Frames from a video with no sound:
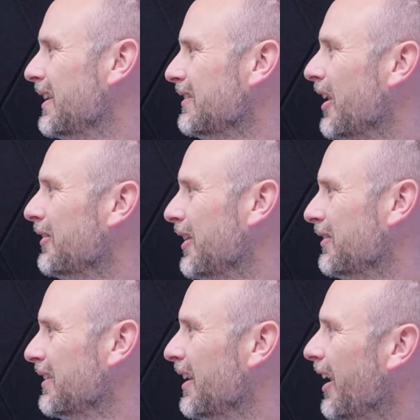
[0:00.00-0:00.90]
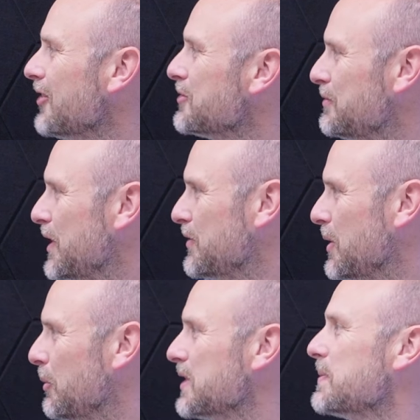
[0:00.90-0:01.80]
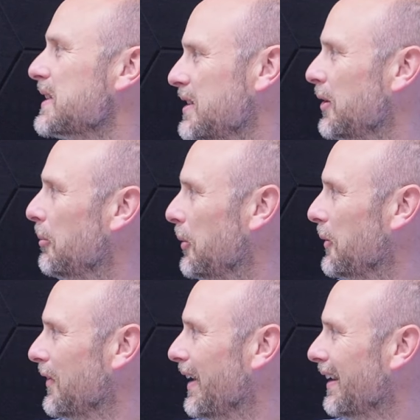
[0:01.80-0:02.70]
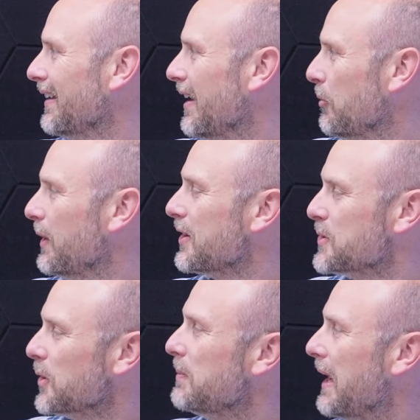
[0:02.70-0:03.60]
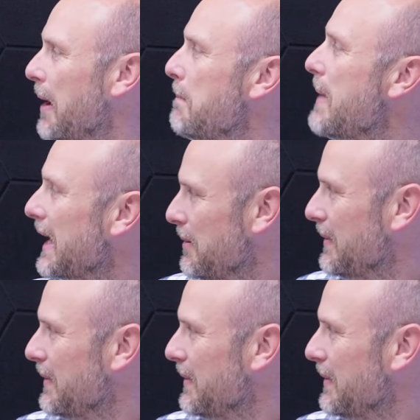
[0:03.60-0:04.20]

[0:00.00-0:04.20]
No, no. 150. We're expecting a lot more than that. Well, we yeah. are talking about a mega